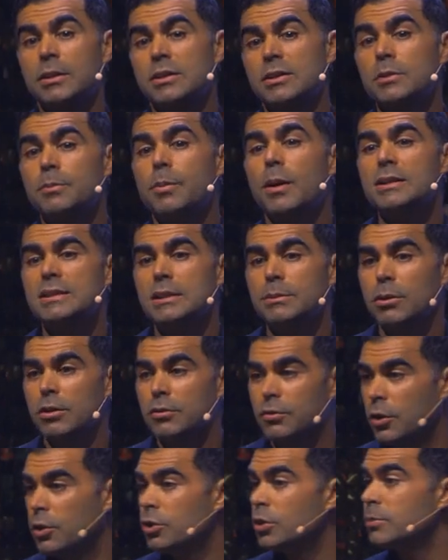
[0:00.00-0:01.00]
wasn't possible
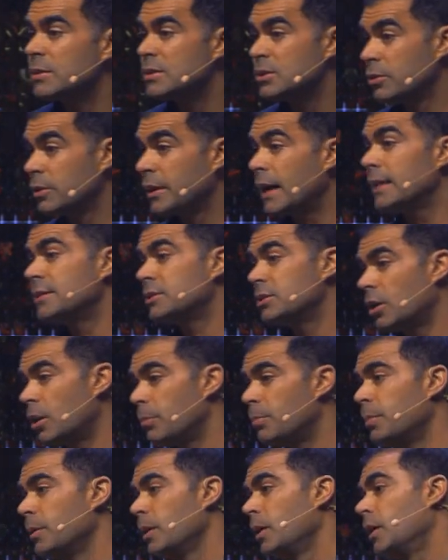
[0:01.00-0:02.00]
for humans to catch up.